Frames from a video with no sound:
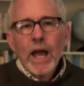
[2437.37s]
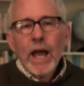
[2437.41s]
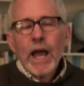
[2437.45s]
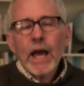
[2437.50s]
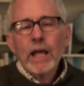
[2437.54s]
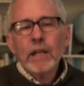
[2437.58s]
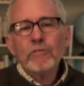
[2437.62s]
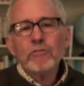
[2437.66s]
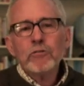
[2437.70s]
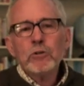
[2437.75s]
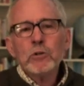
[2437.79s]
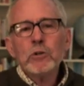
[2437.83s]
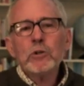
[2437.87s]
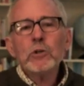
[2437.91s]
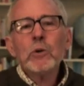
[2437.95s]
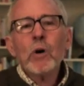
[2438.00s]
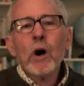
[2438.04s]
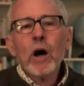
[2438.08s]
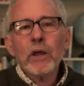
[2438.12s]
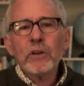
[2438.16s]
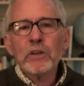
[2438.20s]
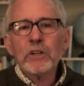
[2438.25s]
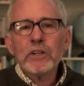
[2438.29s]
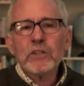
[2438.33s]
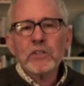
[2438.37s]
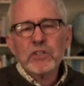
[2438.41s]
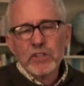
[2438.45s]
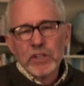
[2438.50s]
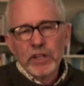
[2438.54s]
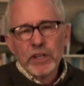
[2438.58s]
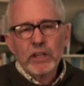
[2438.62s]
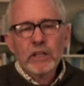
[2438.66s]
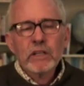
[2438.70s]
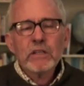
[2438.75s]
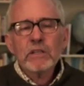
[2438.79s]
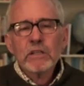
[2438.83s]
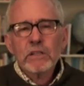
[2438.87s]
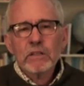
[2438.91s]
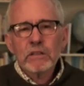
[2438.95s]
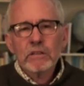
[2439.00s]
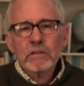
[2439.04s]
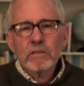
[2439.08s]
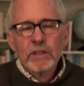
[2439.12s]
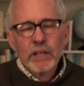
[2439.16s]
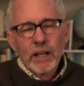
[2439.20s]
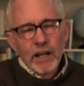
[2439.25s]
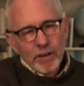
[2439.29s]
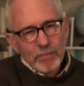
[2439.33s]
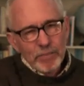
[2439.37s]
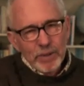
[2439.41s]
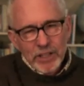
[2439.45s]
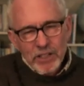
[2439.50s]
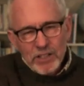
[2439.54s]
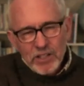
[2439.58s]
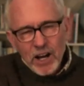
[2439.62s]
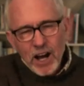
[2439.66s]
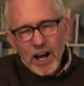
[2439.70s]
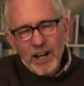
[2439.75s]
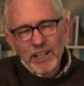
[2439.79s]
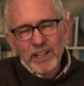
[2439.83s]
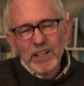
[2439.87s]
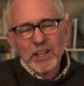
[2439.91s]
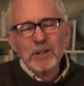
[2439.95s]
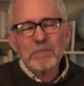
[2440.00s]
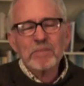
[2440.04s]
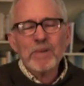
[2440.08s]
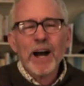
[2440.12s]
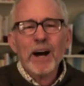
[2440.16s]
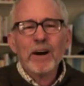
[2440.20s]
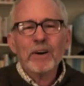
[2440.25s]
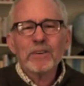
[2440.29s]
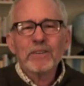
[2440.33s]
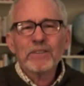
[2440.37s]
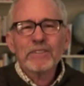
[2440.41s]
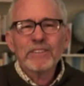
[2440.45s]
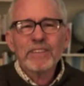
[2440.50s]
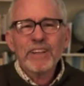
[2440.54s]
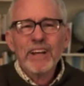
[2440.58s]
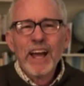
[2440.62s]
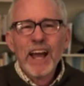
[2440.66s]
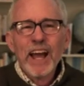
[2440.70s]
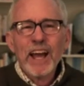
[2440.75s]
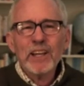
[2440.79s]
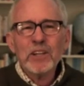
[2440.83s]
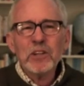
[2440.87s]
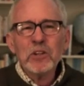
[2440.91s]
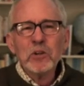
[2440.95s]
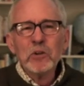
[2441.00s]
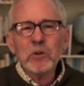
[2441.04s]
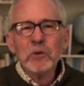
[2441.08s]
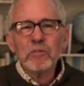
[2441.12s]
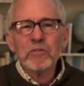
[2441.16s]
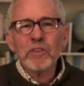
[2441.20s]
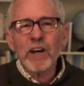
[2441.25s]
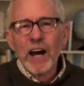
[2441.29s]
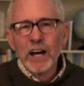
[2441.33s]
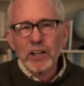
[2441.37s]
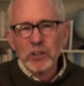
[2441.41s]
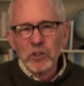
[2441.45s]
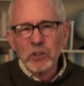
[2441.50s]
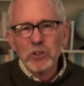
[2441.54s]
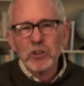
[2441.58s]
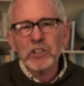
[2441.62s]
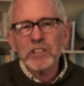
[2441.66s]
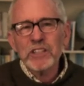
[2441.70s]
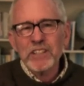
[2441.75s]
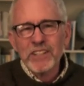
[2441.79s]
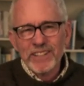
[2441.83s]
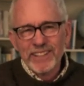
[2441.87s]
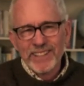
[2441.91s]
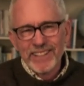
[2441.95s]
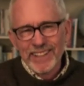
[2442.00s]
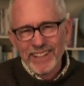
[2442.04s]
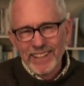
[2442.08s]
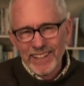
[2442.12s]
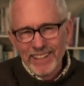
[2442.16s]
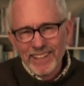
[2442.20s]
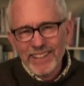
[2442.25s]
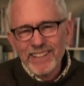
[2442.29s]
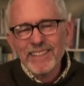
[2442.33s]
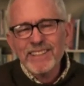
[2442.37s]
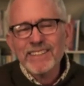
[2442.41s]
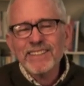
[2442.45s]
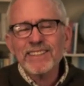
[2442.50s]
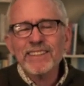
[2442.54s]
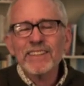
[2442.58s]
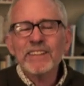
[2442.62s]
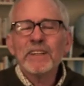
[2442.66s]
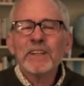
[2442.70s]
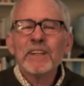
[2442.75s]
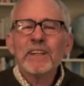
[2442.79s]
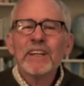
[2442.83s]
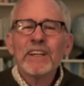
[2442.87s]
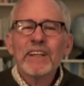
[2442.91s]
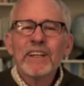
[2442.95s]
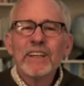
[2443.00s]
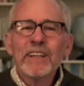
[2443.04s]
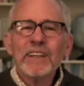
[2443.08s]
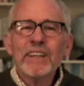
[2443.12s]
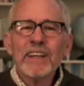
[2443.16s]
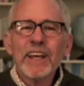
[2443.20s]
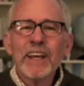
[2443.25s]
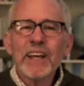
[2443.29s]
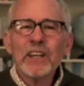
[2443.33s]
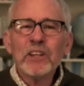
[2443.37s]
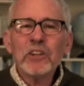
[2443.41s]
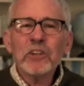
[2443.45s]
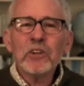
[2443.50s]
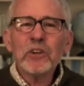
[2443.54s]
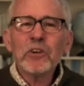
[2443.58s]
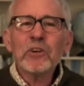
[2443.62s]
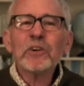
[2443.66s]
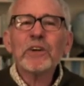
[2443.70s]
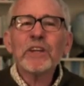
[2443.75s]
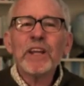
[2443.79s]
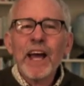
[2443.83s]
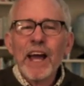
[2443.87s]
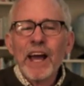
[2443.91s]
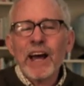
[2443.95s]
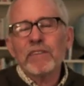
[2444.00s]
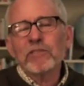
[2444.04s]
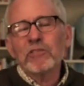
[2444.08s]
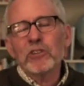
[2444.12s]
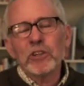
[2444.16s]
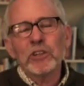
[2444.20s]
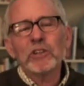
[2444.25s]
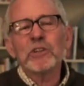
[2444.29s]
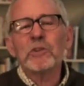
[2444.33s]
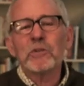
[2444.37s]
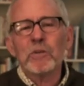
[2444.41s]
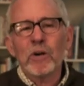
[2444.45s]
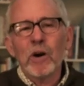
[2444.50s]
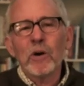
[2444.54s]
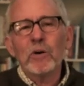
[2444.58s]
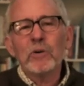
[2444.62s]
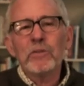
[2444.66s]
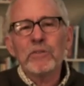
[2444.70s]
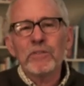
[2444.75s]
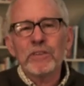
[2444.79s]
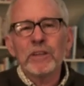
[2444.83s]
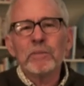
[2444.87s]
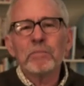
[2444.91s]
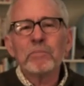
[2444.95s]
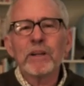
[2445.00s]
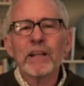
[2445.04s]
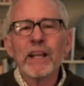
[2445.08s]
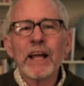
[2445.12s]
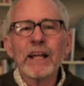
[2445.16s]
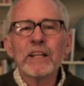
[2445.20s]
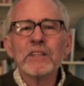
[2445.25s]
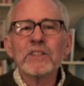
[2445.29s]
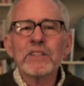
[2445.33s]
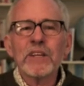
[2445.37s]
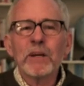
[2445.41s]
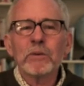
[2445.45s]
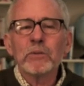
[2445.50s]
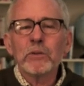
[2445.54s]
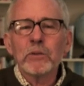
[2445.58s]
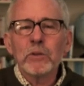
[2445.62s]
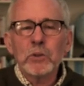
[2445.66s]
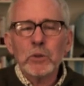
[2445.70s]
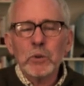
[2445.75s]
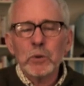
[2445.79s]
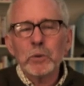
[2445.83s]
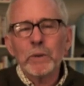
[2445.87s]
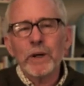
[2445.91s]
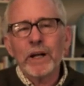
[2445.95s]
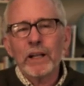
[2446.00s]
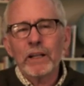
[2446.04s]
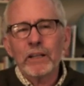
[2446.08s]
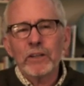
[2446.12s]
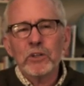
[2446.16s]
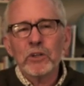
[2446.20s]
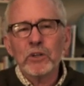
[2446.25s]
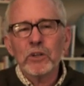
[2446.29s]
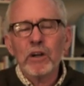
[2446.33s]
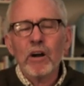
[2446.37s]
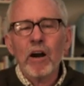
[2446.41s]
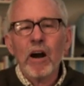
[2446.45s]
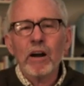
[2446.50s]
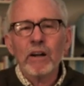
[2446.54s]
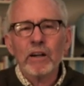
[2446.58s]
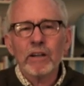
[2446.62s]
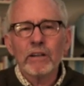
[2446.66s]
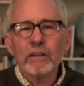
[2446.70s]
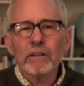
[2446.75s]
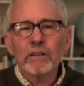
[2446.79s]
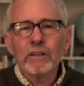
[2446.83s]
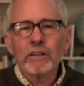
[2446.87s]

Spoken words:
And if you do all these things that I've been talking about and you've got good seeds, then you're going to have good growth and plants that will do well in your garden.